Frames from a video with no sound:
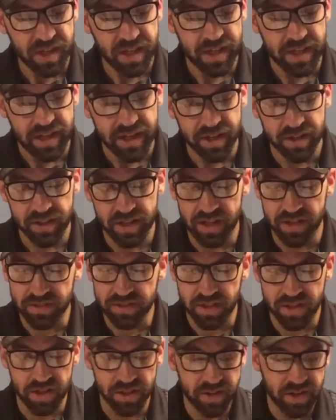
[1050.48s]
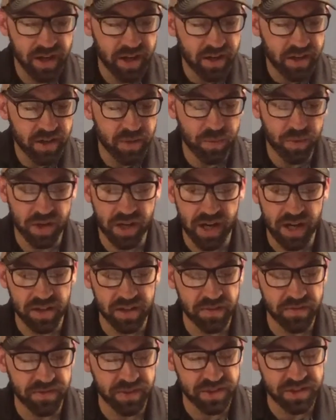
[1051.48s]
Here's another area where
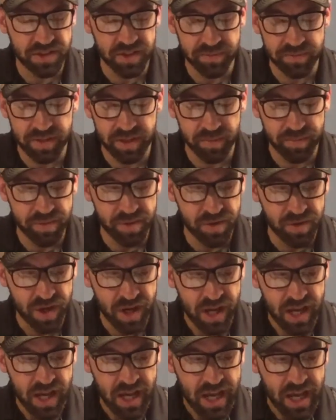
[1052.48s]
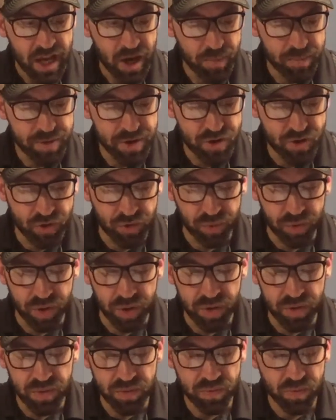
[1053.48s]
godly friendships help you
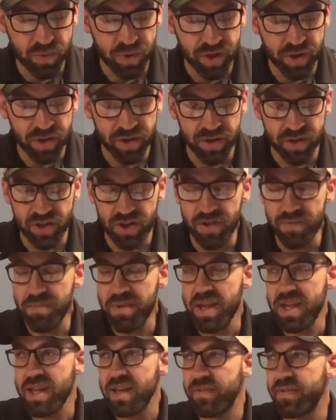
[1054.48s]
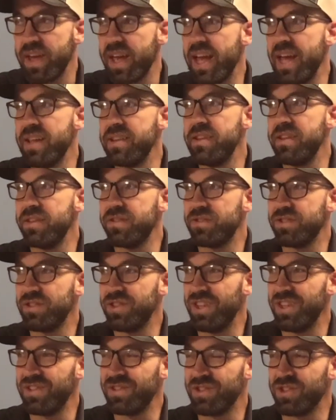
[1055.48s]
grow, where you may have had this
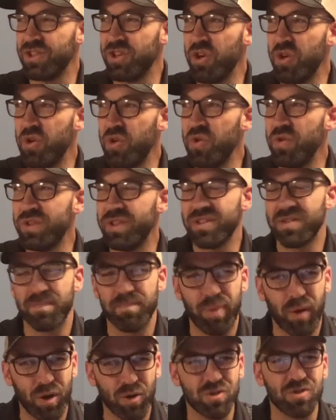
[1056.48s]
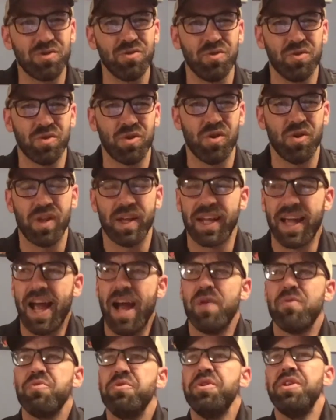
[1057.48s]
goal, this personal goal, like
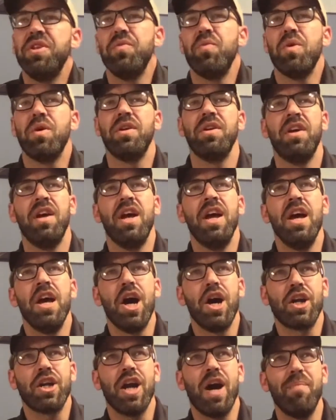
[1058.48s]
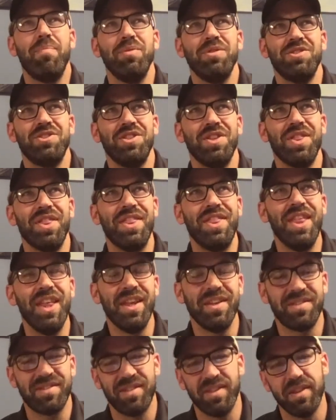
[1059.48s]
I really want to accomplish
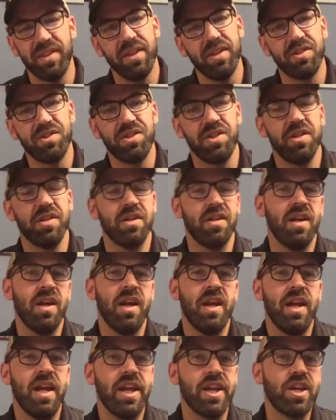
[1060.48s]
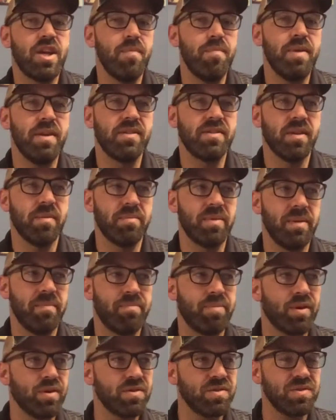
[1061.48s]
this year. It could be something
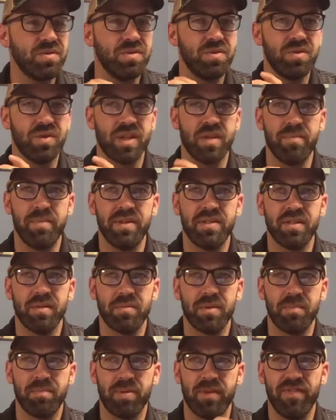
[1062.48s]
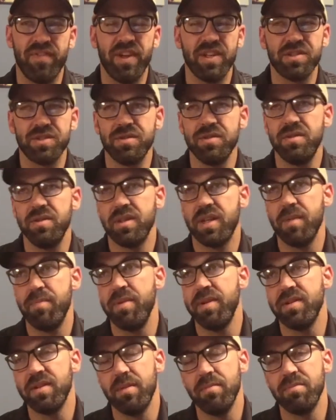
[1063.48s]
personal, it could be something professional, it could be
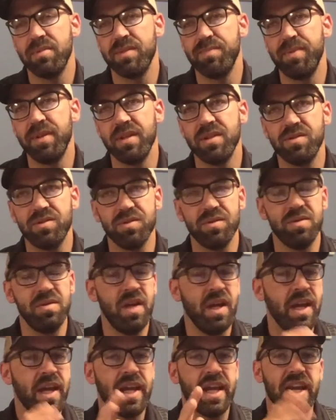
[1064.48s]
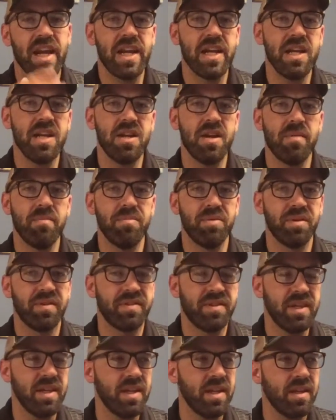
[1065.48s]
something spiritual, any number of
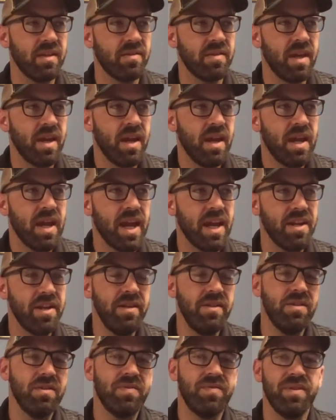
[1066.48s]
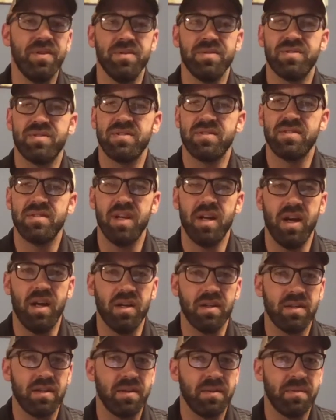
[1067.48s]
things, and you just feel stuck.